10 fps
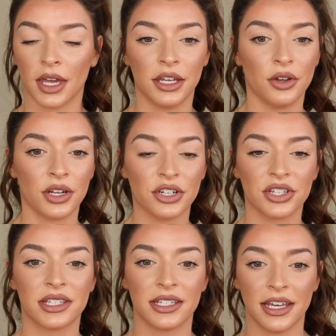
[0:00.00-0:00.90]
And you can
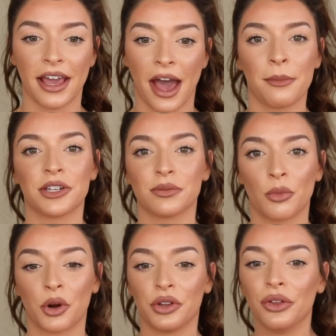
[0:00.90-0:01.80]
just see how much
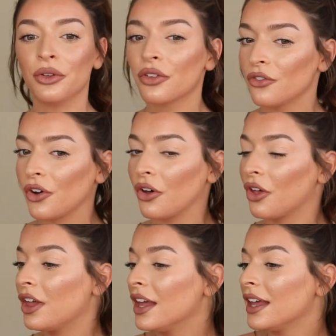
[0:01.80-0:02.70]
more
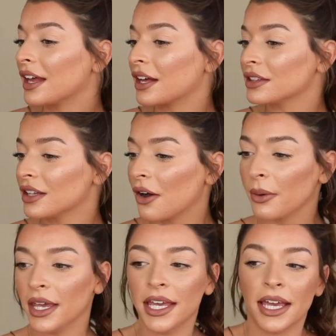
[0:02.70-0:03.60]
youthful and
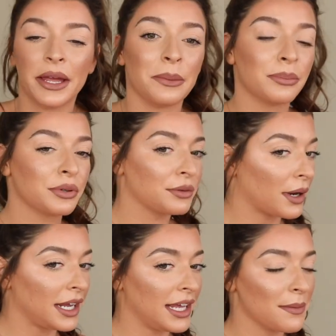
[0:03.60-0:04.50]
glowy and
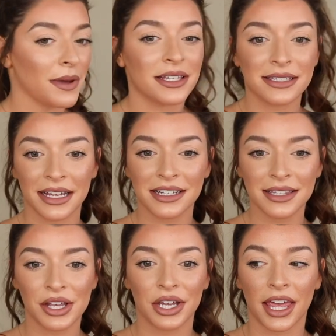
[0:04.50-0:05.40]
pretty my skin is
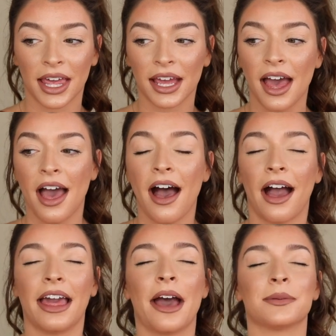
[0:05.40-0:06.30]
looking.
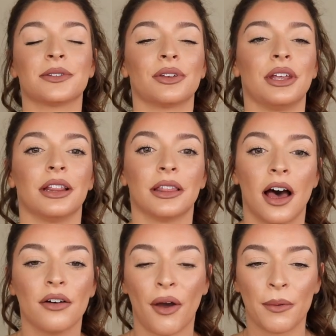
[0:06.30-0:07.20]
I absolutely
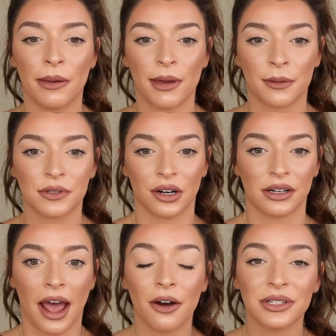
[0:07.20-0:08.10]
love how my makeup
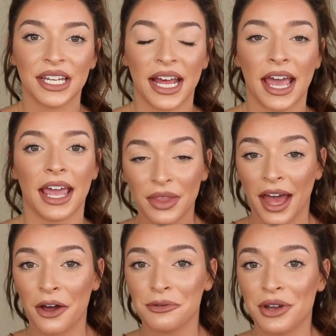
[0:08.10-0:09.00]
turned out today.
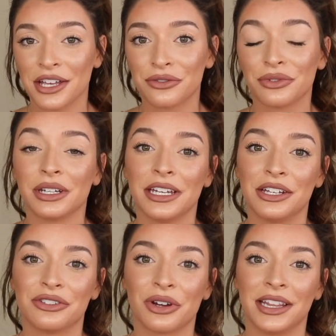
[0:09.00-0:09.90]
I hope you guys really
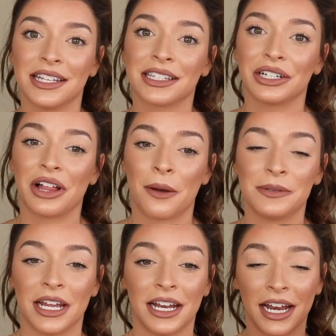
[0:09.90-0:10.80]
enjoyed this little
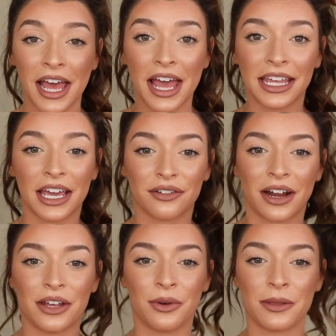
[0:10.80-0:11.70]
updated get
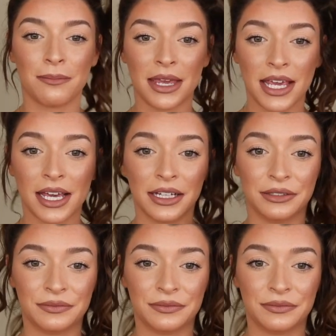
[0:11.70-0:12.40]
ready with me